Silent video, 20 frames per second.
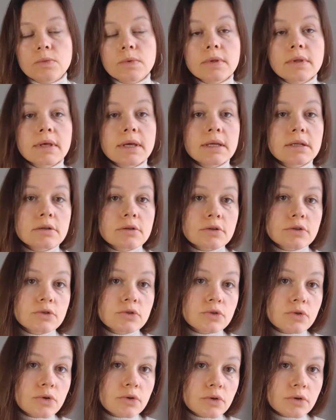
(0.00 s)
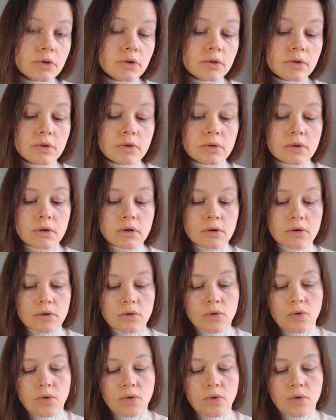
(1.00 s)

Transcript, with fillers: with the inner circle